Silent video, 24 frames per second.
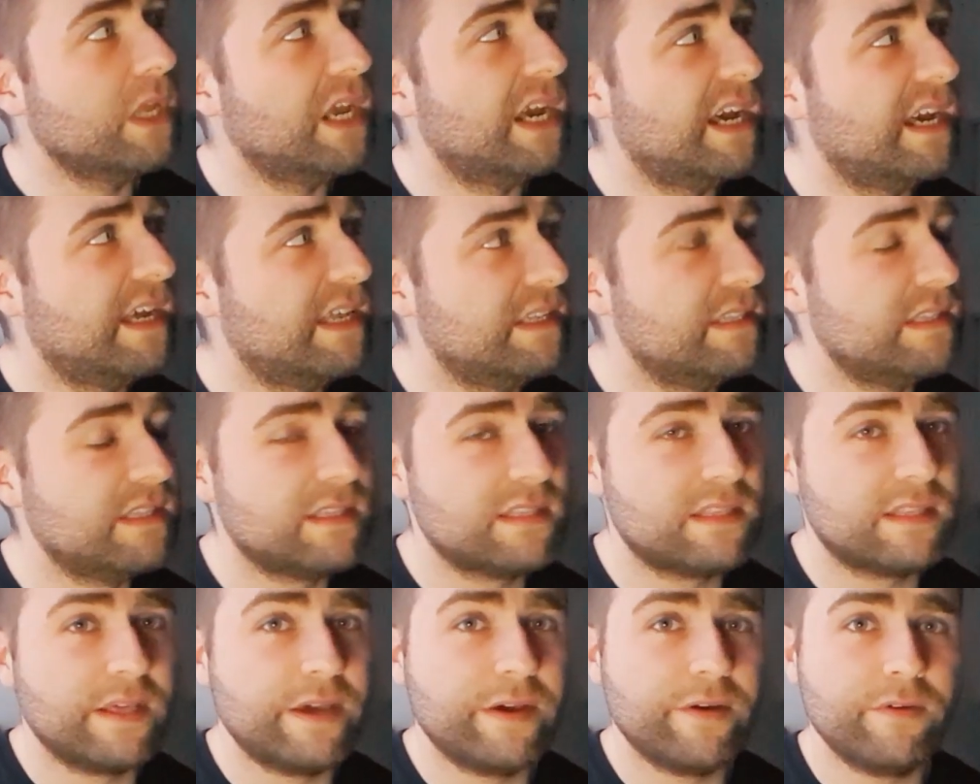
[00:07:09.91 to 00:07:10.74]
and
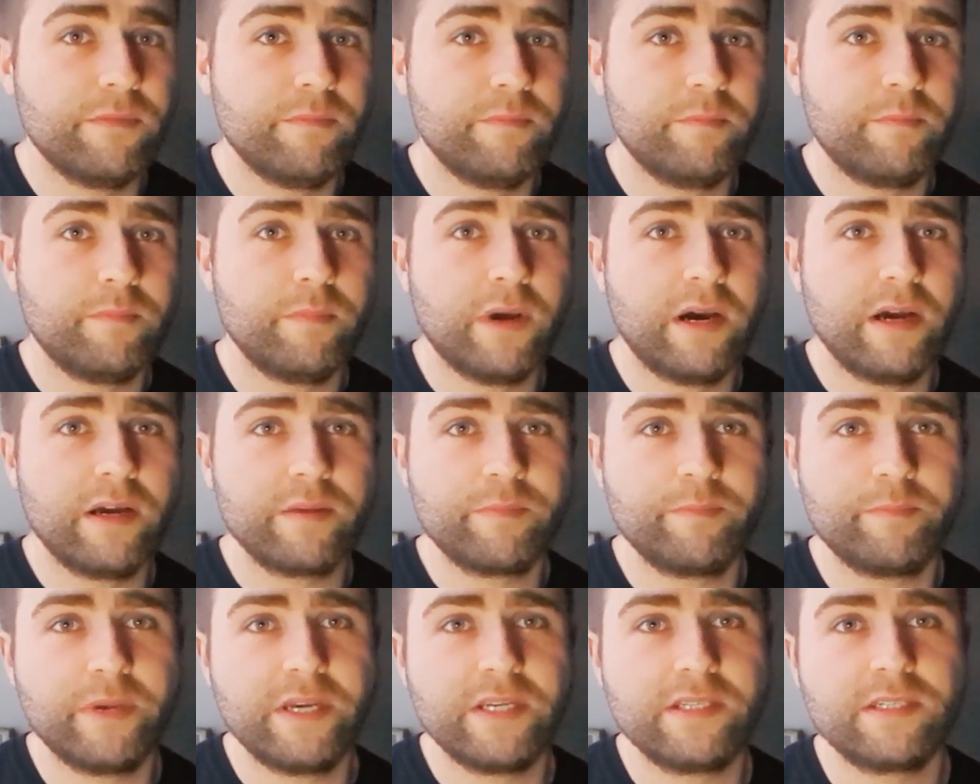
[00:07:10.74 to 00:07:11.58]
there I
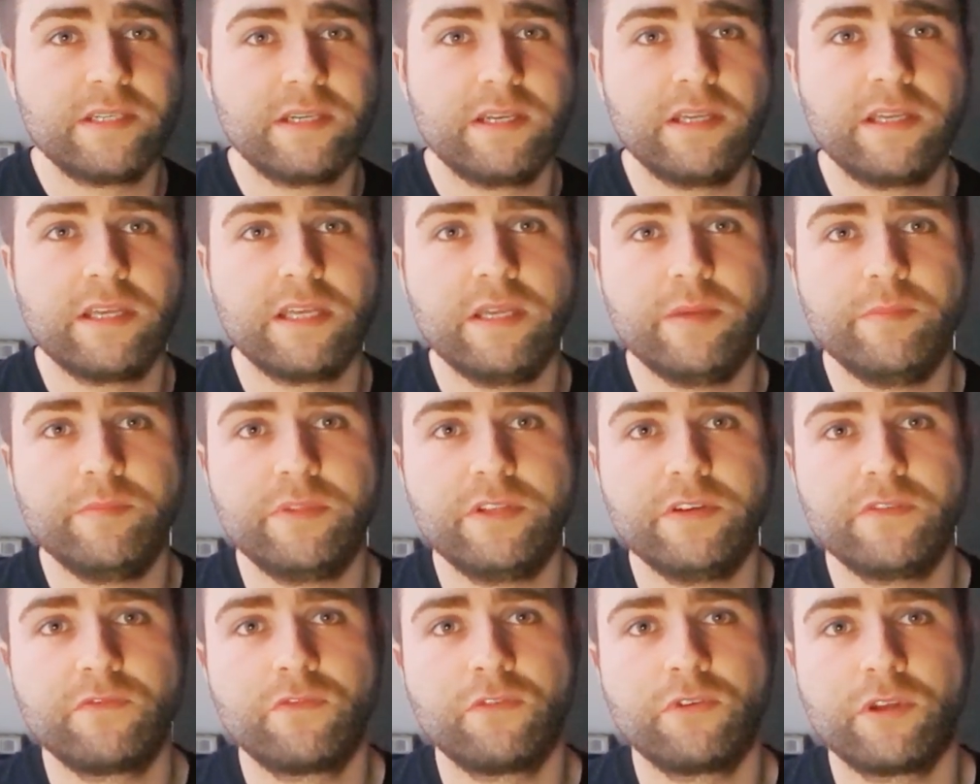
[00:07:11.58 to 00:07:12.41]
basically keep
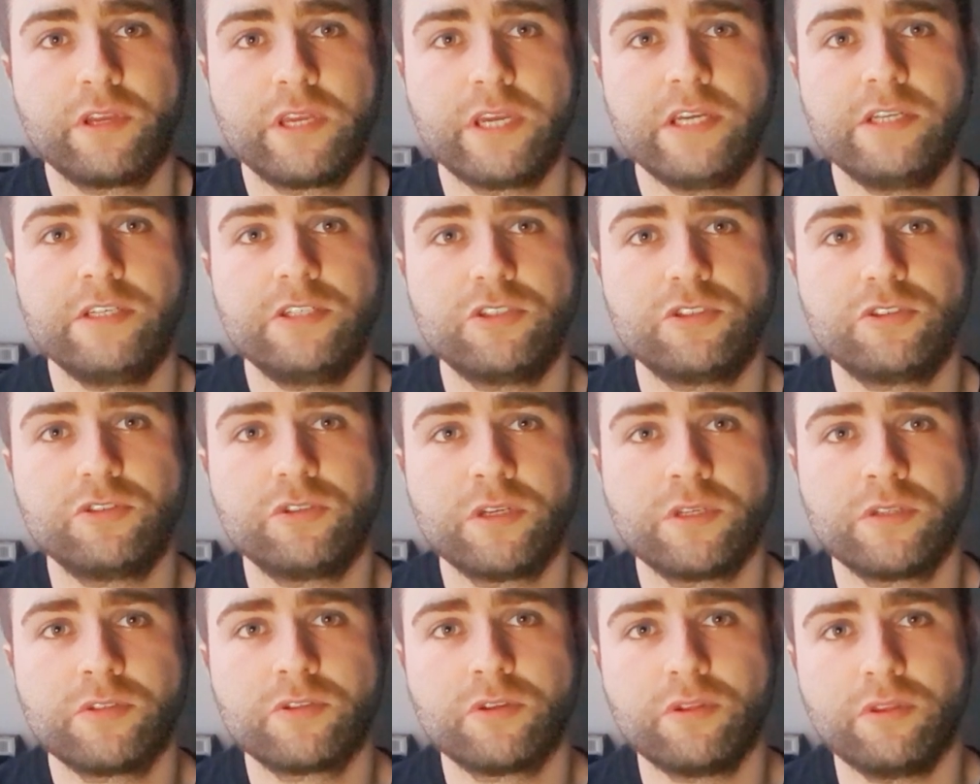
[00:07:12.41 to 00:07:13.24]
different gauge
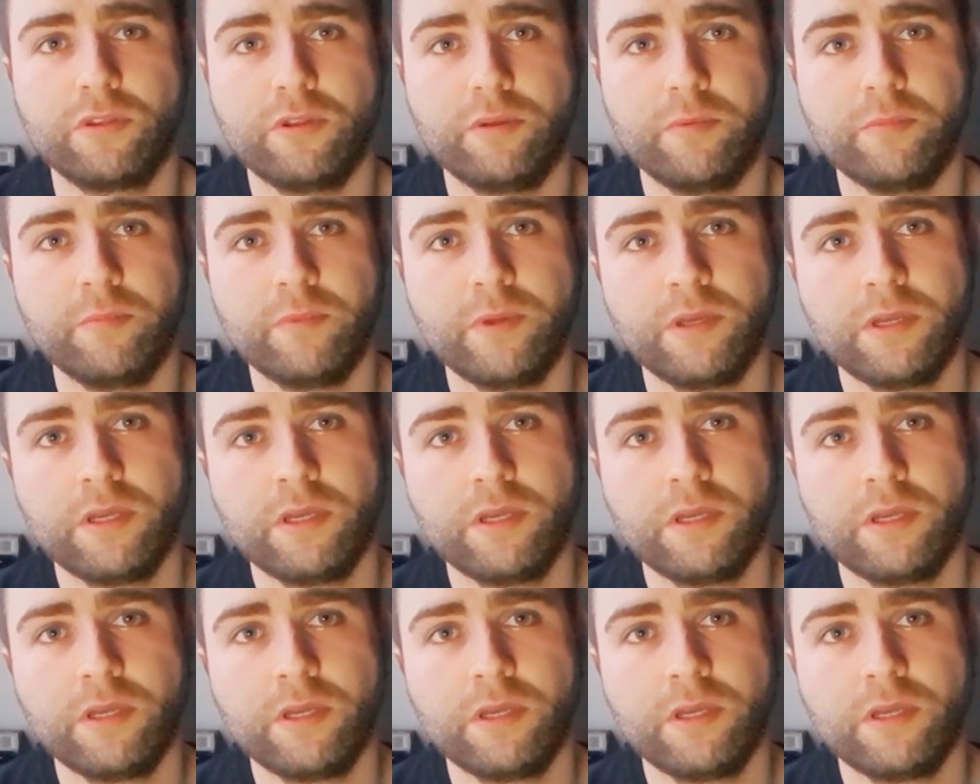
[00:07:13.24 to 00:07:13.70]
strings on them